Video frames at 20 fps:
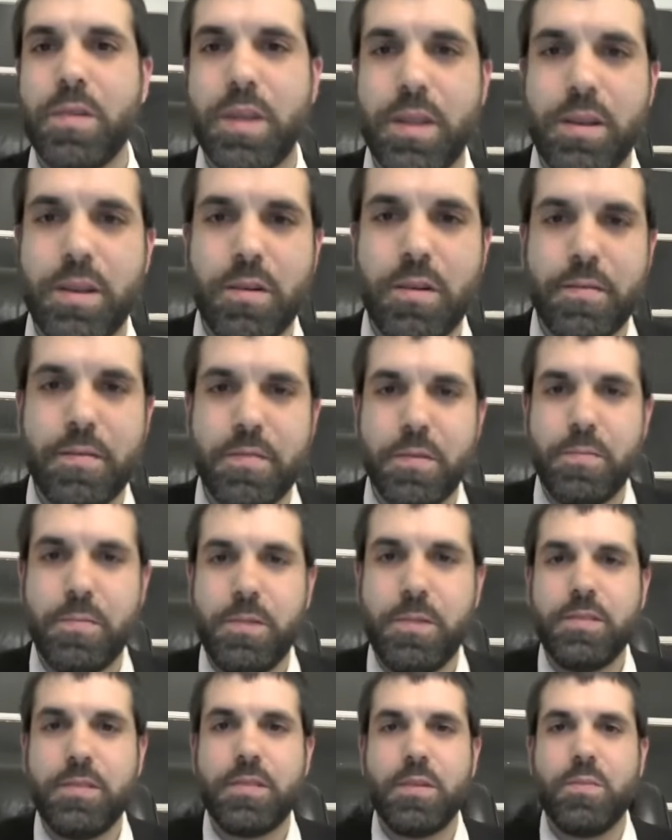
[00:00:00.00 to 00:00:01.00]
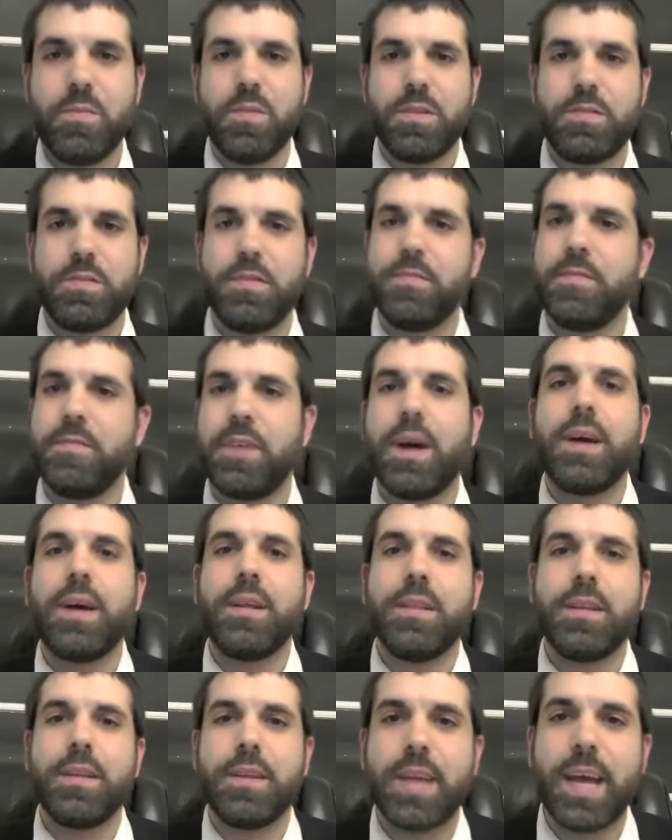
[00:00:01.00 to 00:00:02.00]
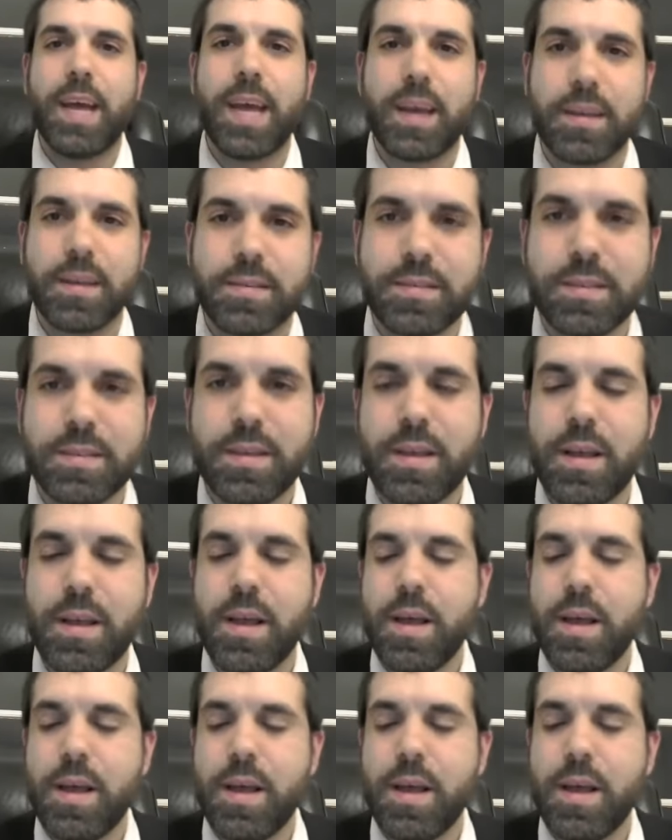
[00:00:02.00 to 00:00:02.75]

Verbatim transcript: and you have to appease them with some violent acts.